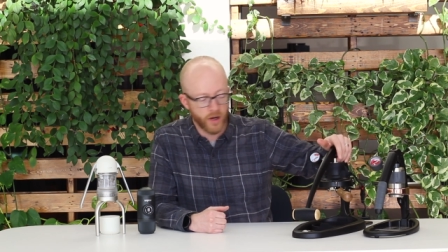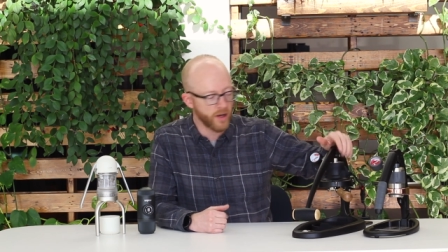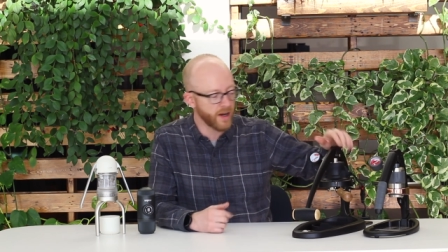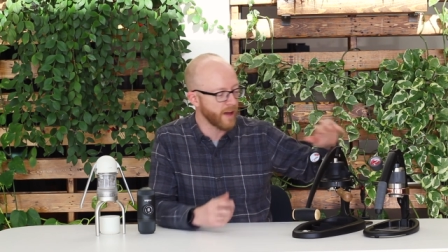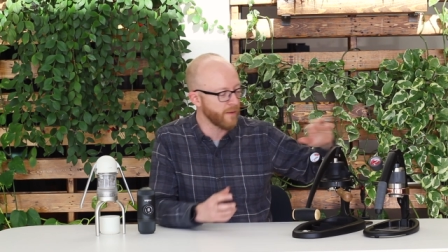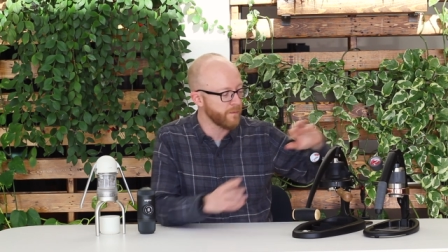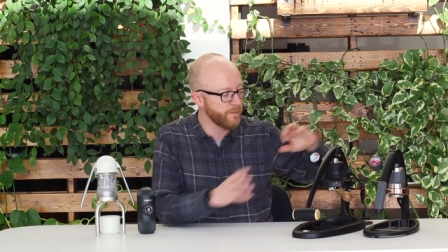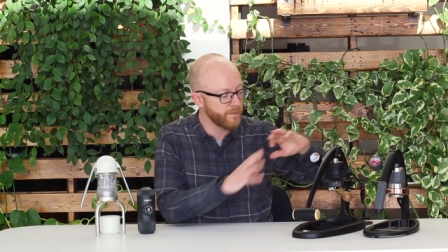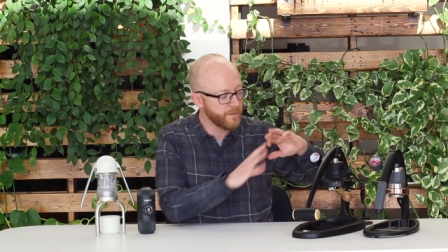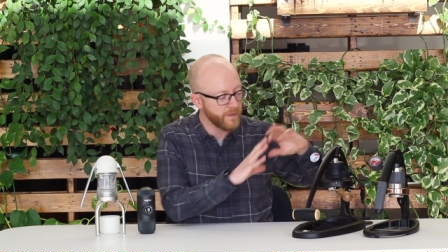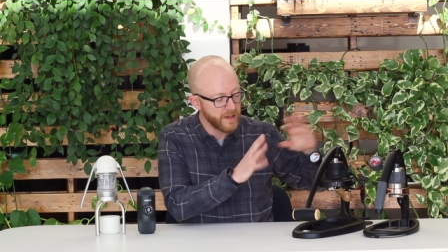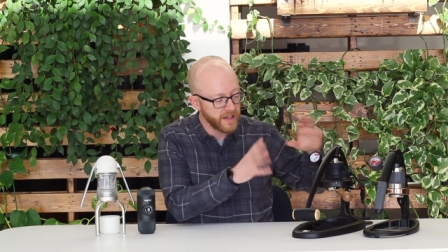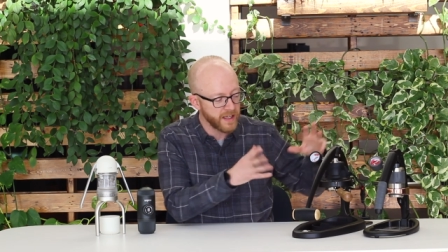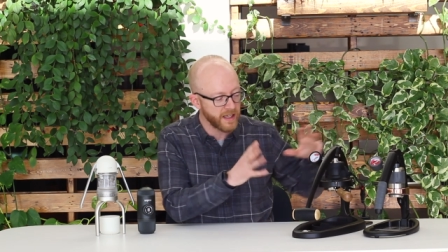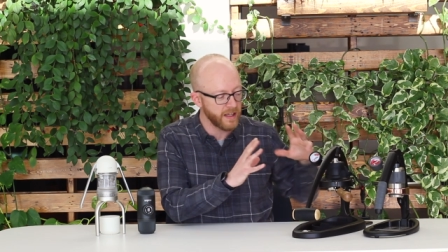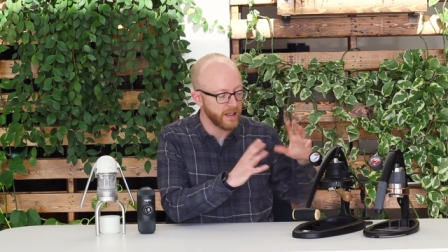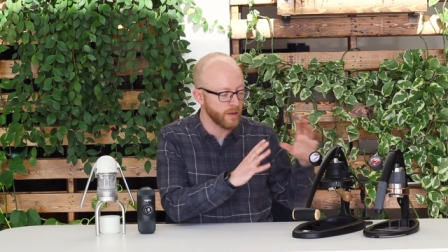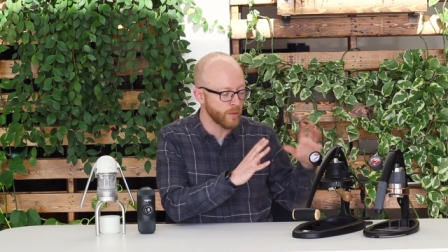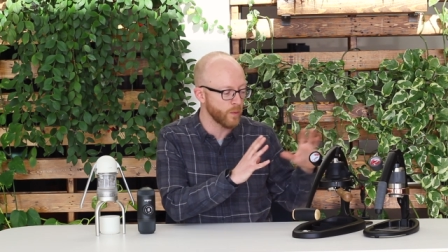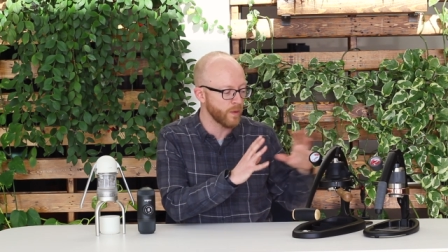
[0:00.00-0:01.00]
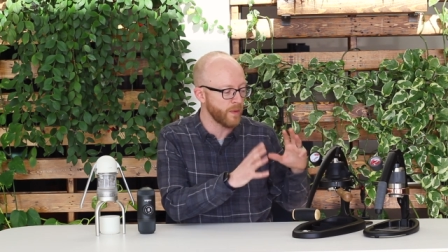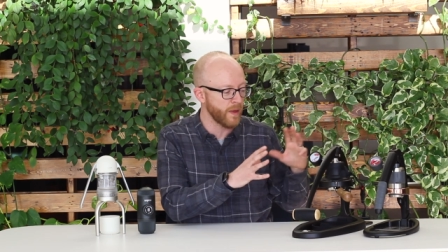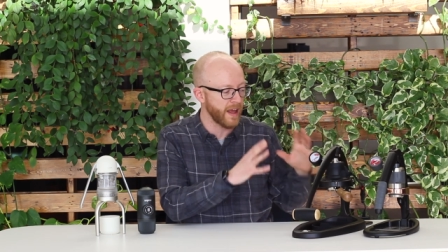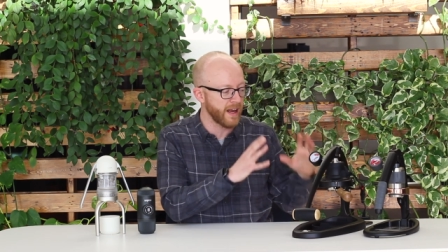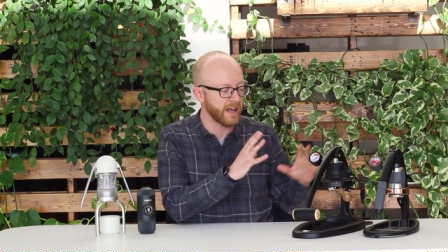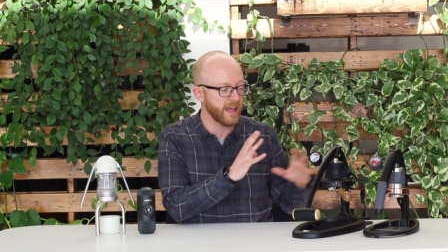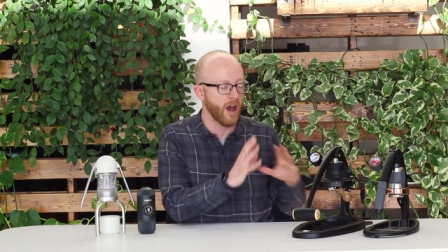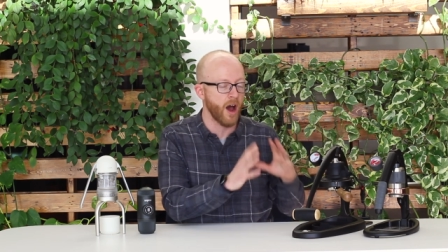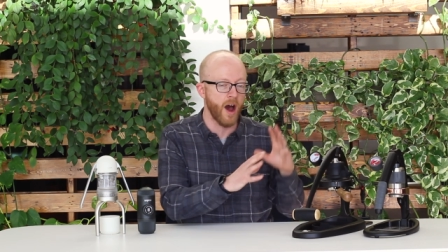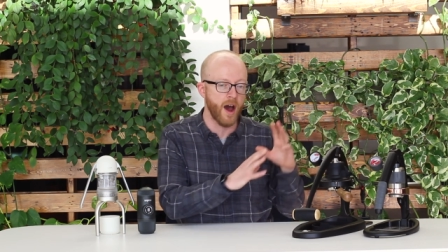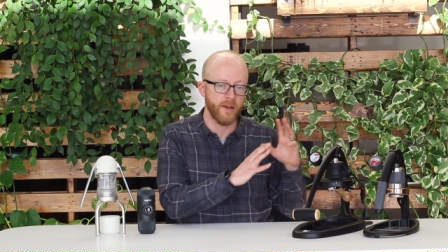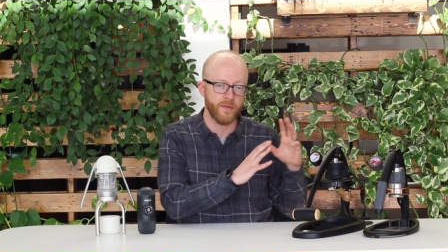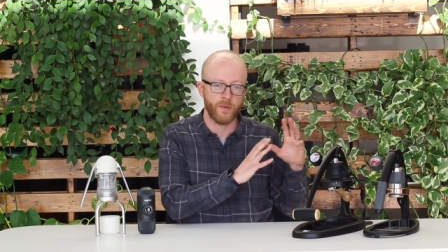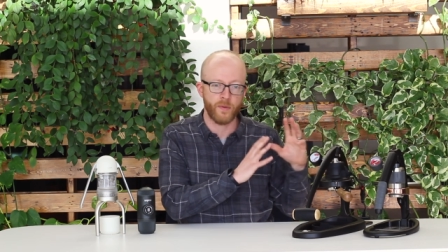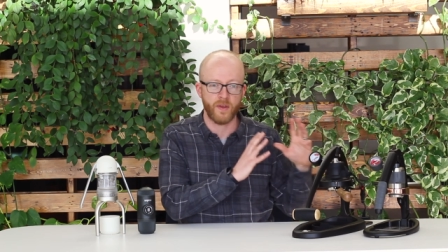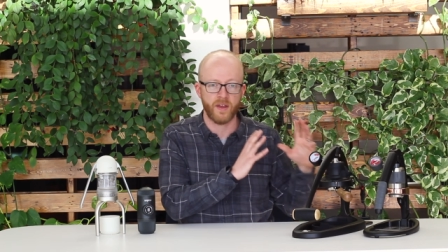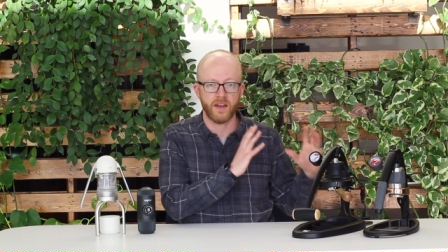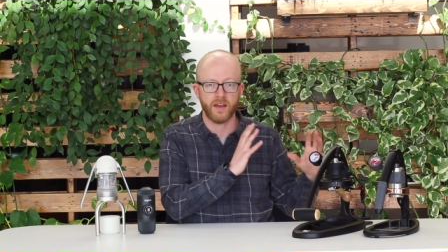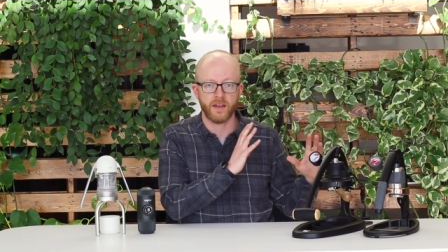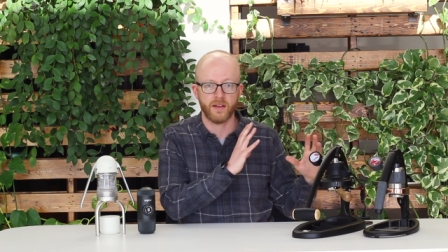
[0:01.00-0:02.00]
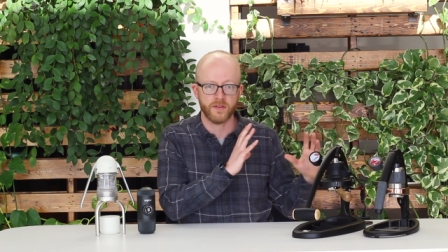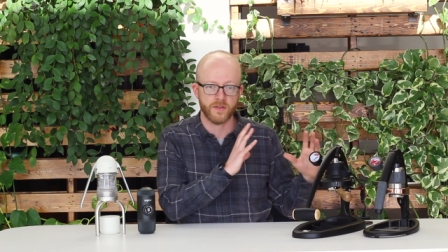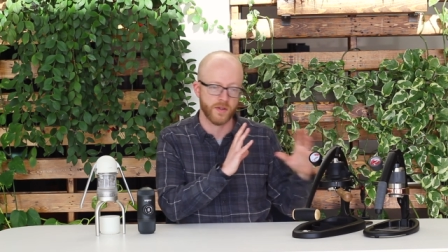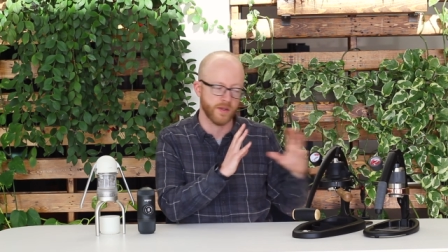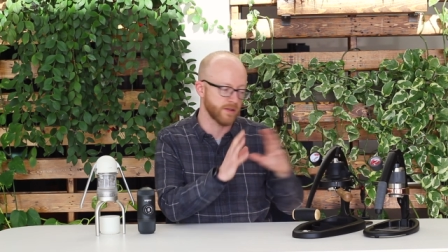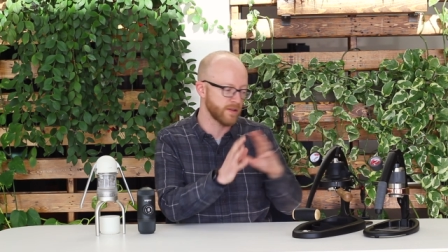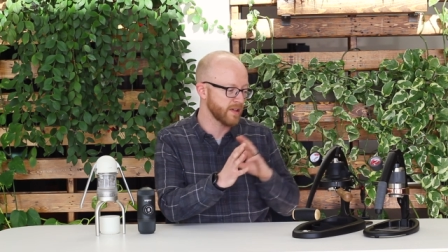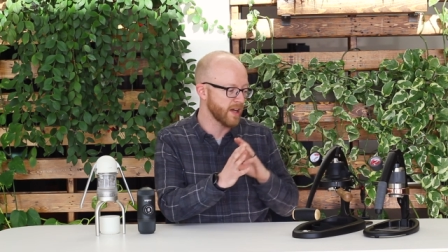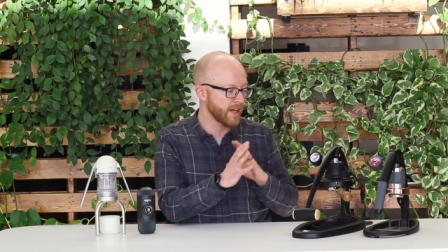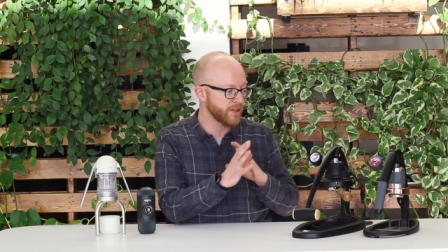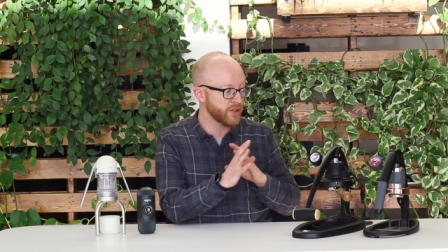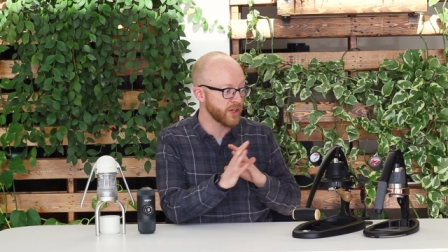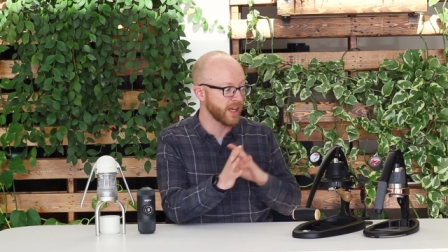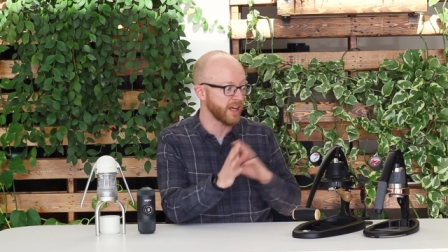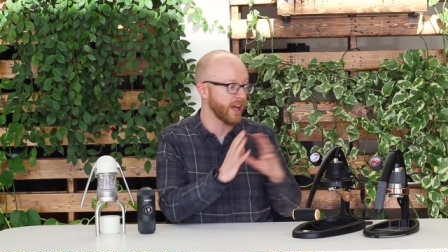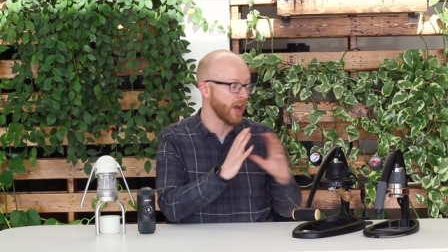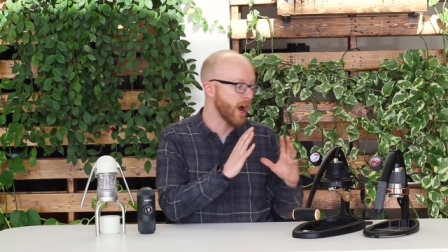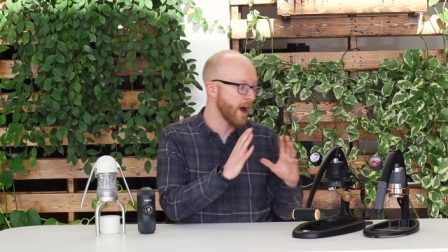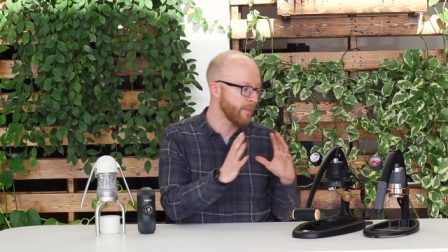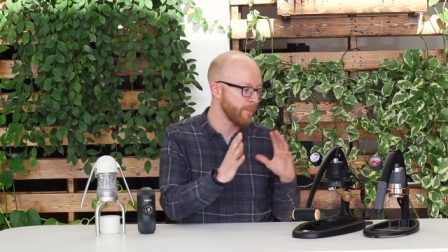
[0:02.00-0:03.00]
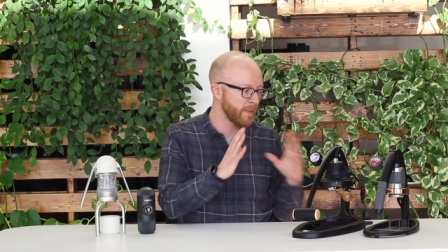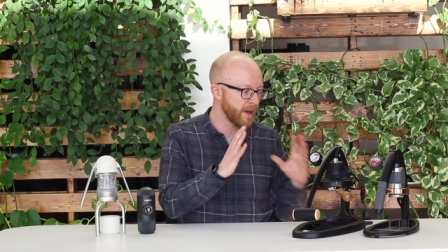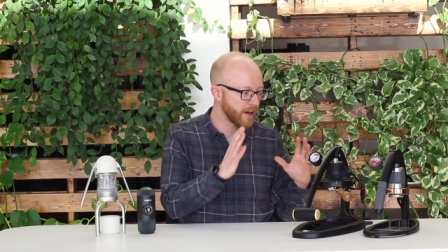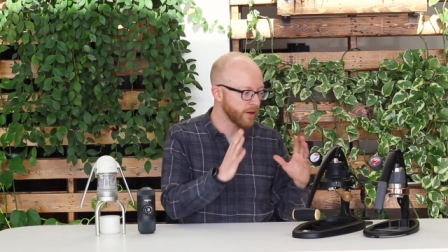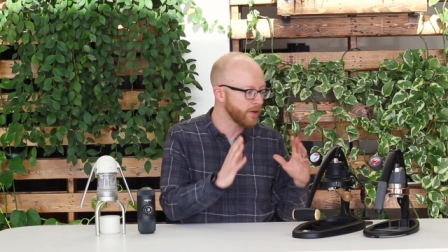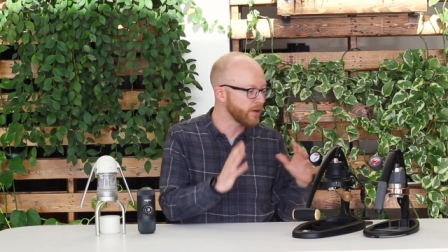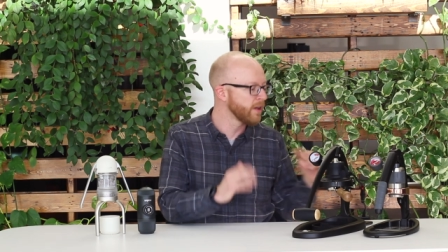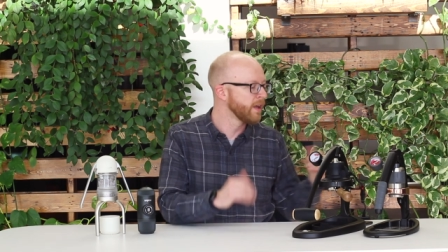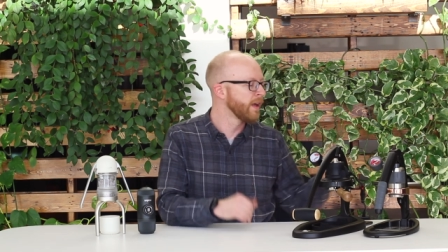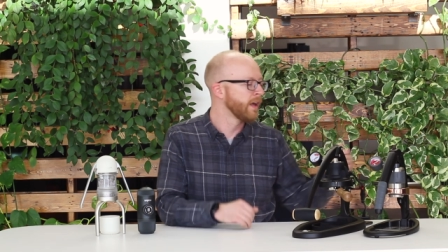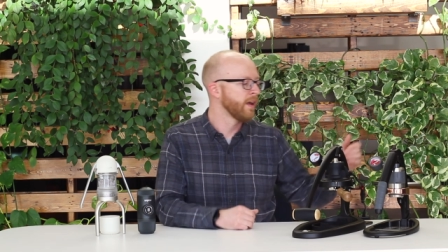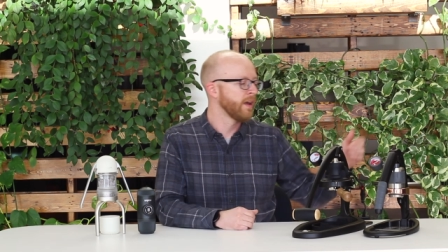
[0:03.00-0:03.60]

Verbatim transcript: You're not finicking with any hot things or touching any hot metal.